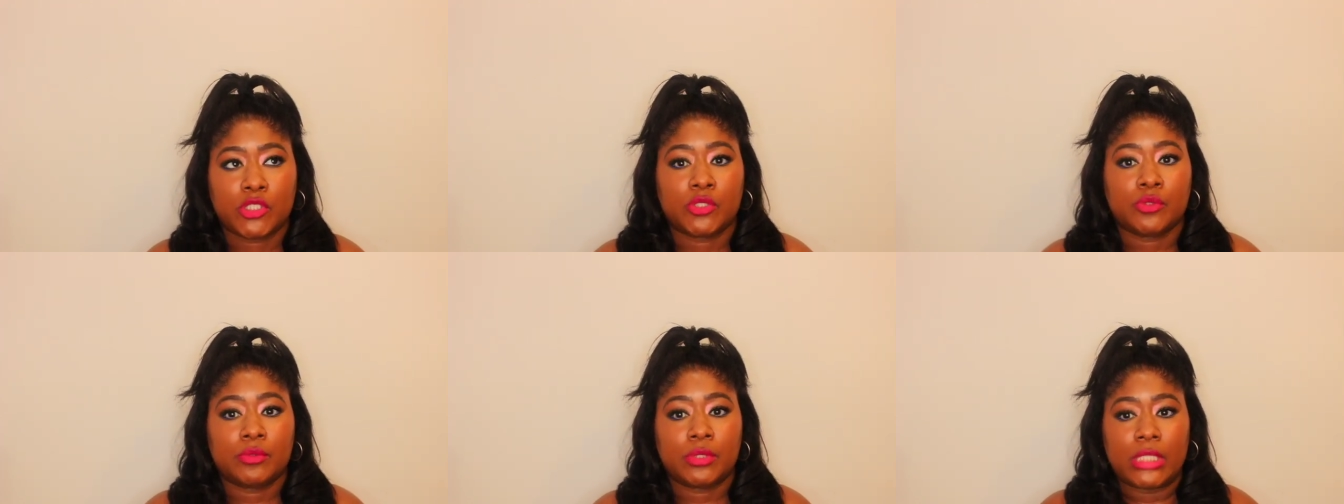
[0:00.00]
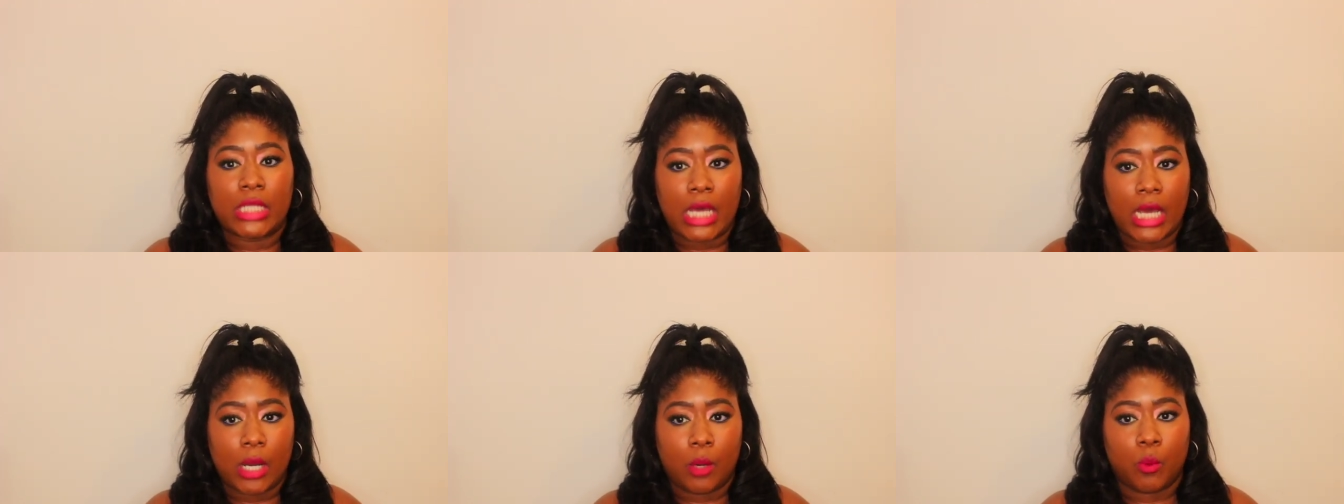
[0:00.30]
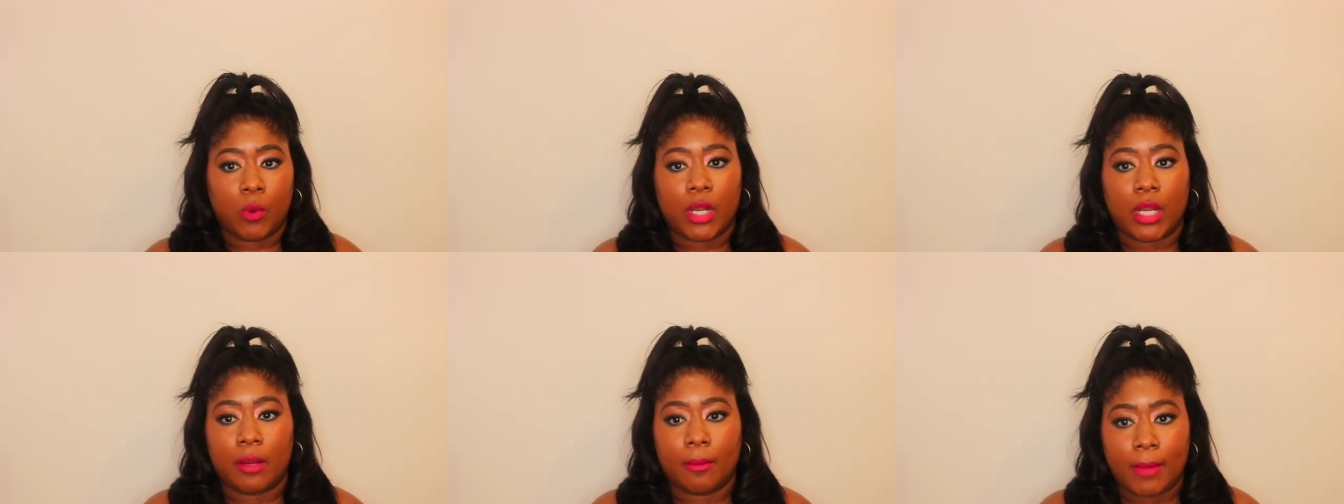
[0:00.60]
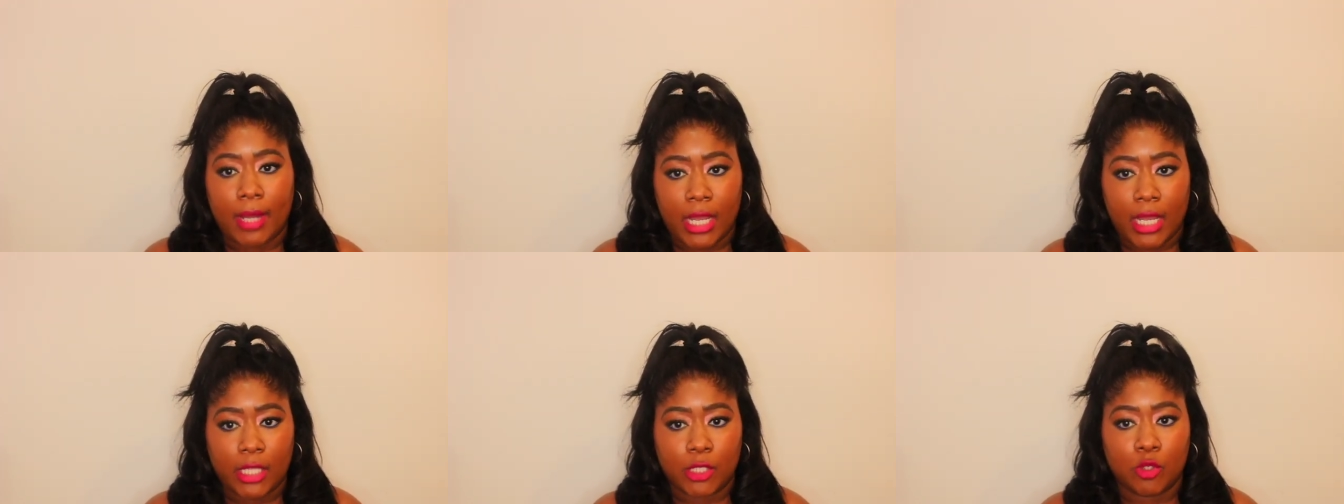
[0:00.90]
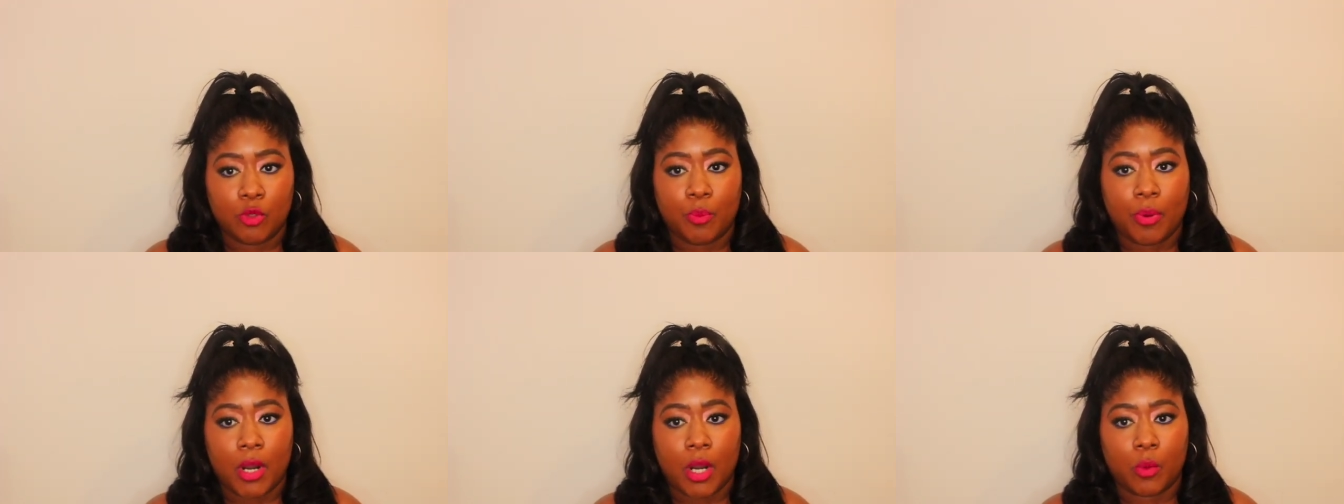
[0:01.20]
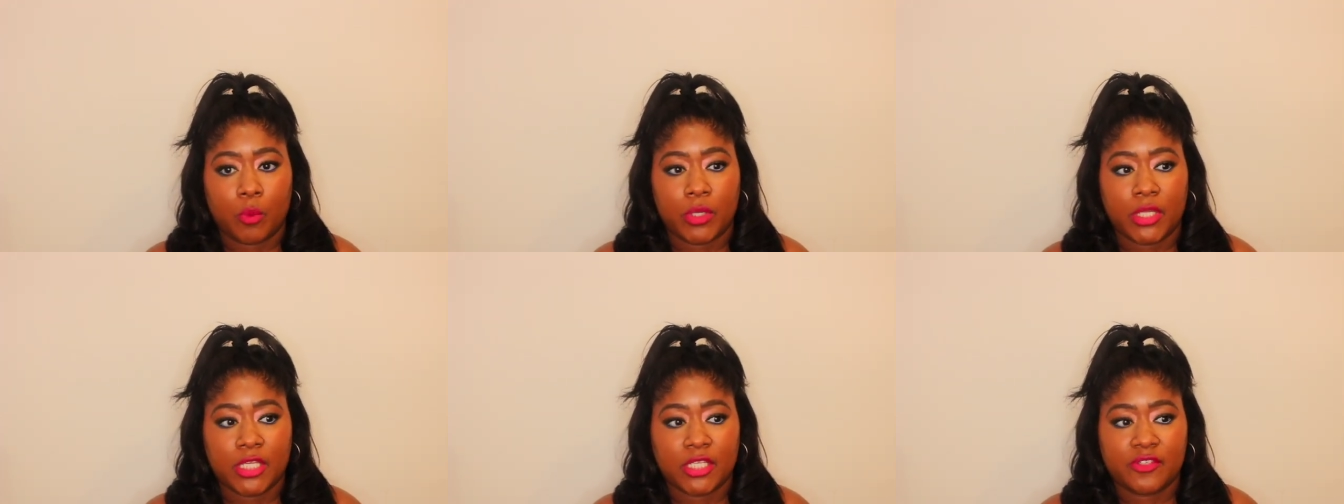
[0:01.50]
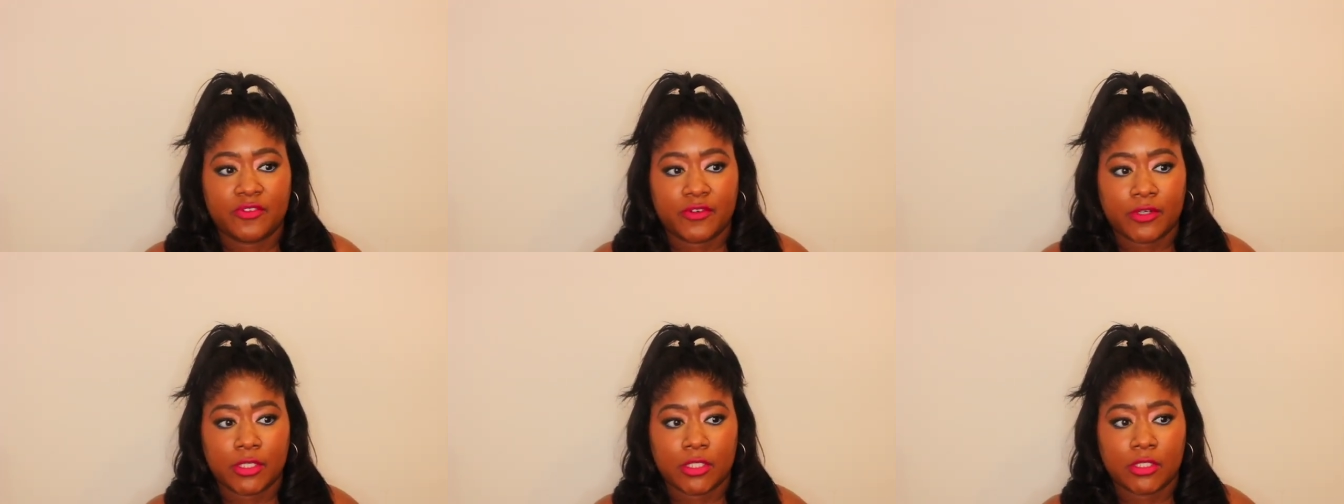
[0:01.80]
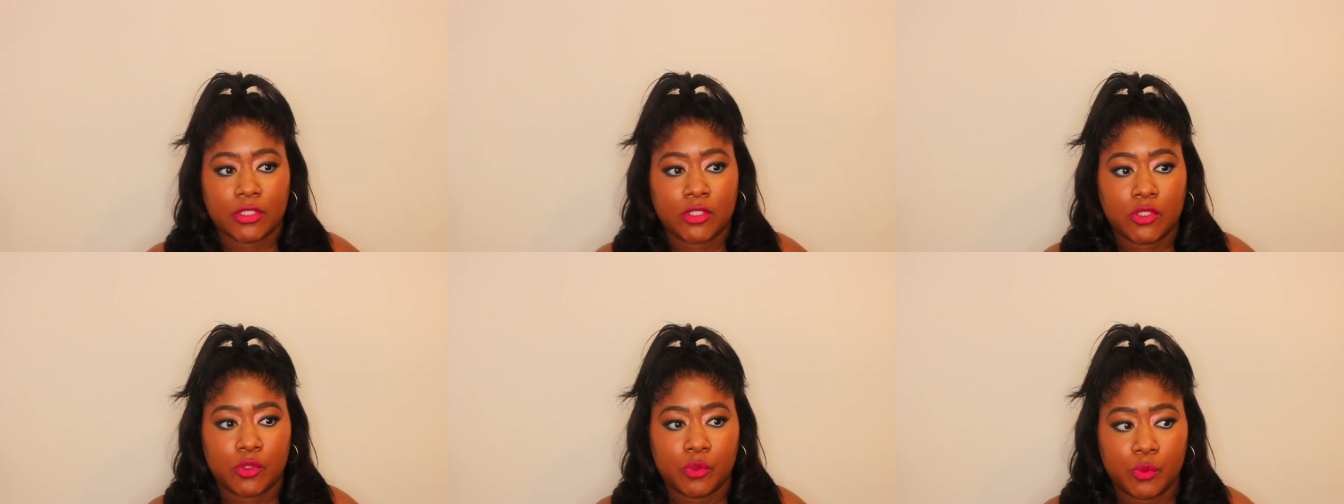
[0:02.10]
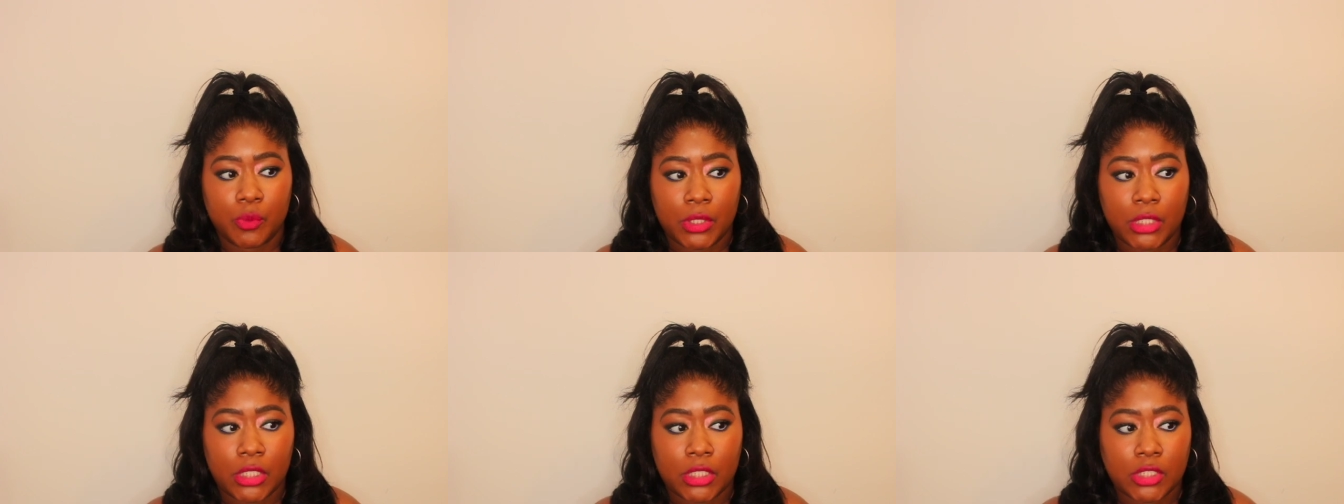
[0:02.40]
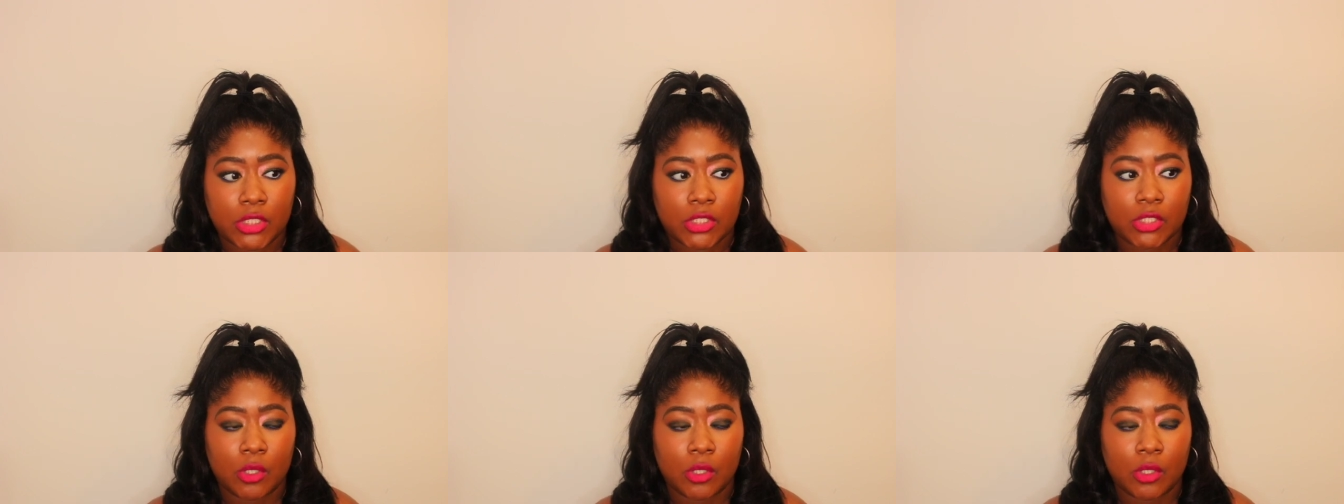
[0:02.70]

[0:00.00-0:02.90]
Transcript: to not wear my U-part wigs for two weeks.